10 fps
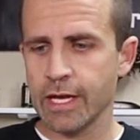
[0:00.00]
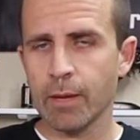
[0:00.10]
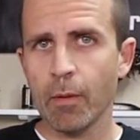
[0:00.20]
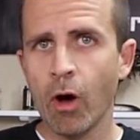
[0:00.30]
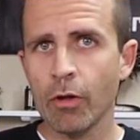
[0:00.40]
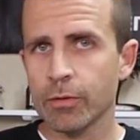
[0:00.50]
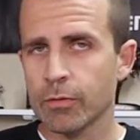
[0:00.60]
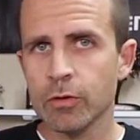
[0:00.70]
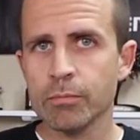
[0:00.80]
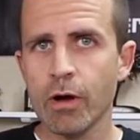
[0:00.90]
take up all the
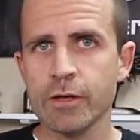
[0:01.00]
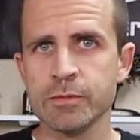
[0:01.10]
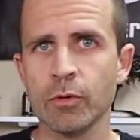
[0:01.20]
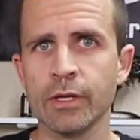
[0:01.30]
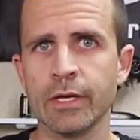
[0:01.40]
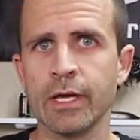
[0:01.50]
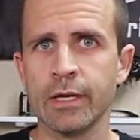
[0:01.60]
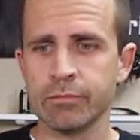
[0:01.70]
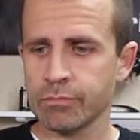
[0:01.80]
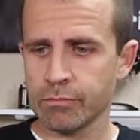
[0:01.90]
room possible
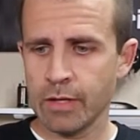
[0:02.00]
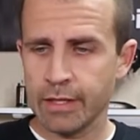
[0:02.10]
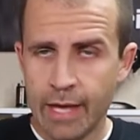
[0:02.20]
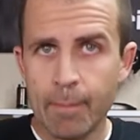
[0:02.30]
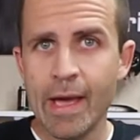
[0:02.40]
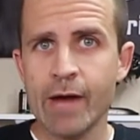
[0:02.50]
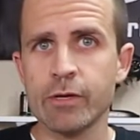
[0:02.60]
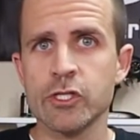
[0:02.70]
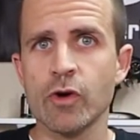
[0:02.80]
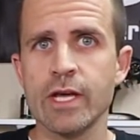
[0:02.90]
in that
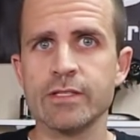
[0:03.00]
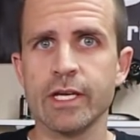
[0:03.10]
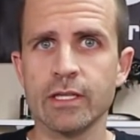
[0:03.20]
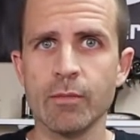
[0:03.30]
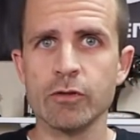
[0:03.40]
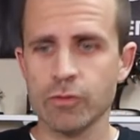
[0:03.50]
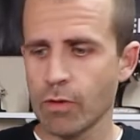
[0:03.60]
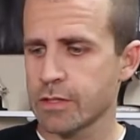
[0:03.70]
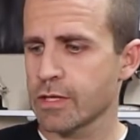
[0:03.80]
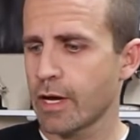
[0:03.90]
battery tray to get the most
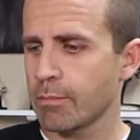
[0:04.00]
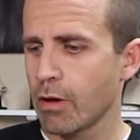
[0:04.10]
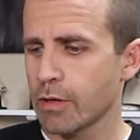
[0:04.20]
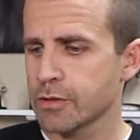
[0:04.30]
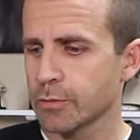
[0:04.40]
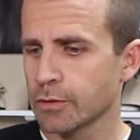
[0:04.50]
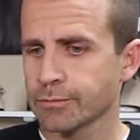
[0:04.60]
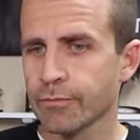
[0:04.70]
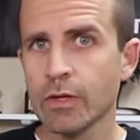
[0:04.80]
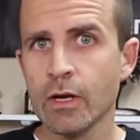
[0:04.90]
runtime
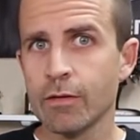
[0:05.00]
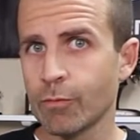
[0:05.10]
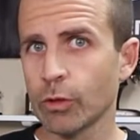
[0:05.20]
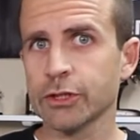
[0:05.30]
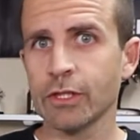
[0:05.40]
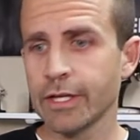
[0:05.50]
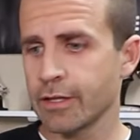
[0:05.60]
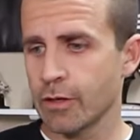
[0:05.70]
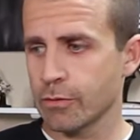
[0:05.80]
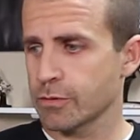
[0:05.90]
possible. Fortunately,
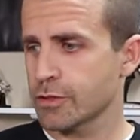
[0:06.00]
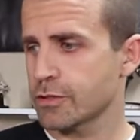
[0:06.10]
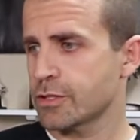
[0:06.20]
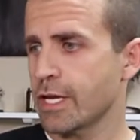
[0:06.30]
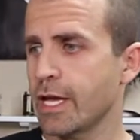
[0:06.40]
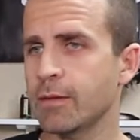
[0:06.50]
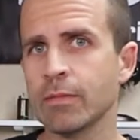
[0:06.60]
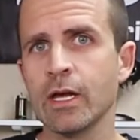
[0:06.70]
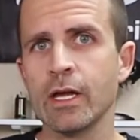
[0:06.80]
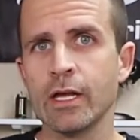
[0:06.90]
those
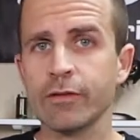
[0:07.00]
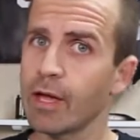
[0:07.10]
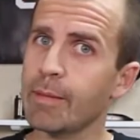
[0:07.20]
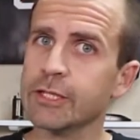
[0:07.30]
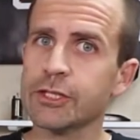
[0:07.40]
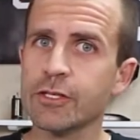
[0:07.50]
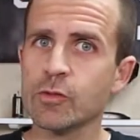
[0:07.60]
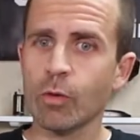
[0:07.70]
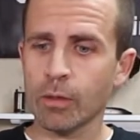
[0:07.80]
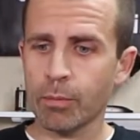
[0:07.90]
same
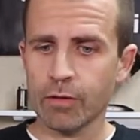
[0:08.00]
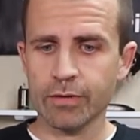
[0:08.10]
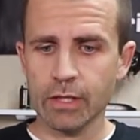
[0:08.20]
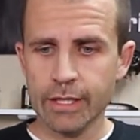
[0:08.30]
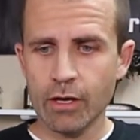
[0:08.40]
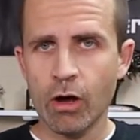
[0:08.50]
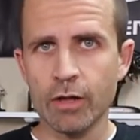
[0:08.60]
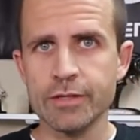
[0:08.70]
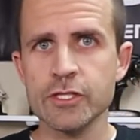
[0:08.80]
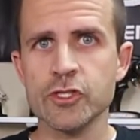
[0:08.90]
dimensions work perfectly
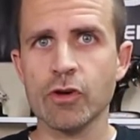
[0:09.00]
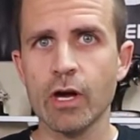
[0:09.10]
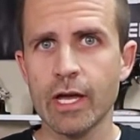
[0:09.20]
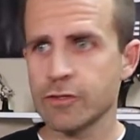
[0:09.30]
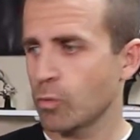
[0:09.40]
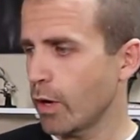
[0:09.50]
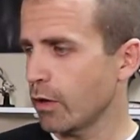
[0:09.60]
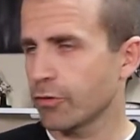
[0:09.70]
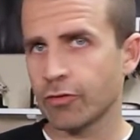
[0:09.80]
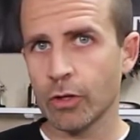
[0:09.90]
on this truck as
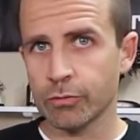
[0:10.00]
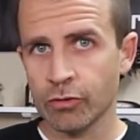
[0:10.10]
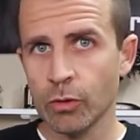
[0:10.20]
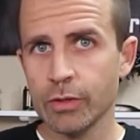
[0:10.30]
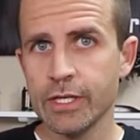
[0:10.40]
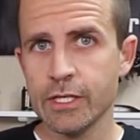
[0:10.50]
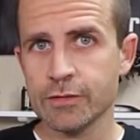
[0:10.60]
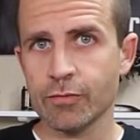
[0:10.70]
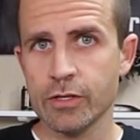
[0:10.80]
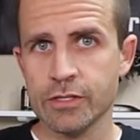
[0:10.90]
well. So 2 of
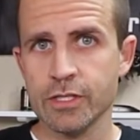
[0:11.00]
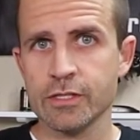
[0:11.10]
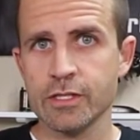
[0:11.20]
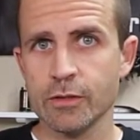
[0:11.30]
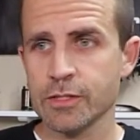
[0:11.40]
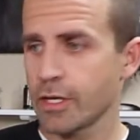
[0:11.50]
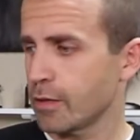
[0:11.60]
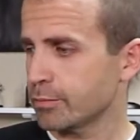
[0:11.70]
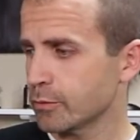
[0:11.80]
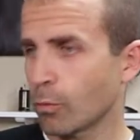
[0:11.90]
these for a 6-cell
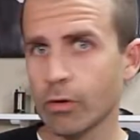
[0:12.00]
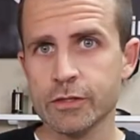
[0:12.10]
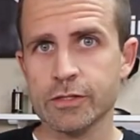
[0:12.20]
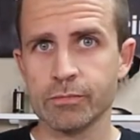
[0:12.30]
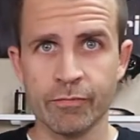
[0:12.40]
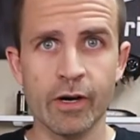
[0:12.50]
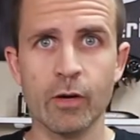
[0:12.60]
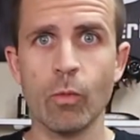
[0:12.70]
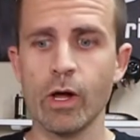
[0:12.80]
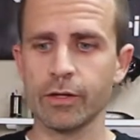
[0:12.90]
setup works
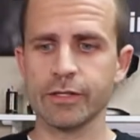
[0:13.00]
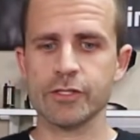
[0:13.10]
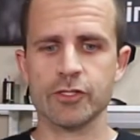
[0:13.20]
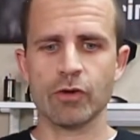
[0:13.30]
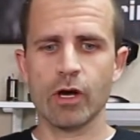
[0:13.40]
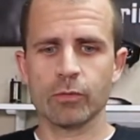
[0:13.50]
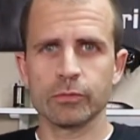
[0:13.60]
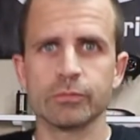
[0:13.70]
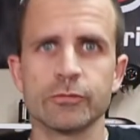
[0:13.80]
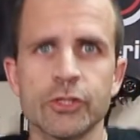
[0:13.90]
very well in this truck.
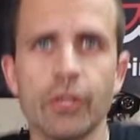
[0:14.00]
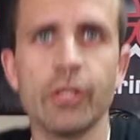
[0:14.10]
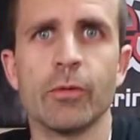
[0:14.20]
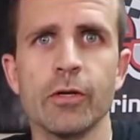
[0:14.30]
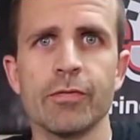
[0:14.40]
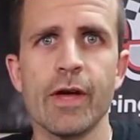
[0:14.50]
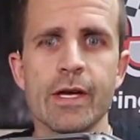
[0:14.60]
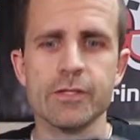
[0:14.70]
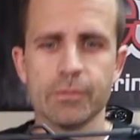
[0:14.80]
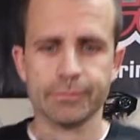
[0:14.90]
I'll show you real
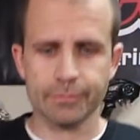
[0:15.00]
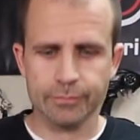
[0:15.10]
fast.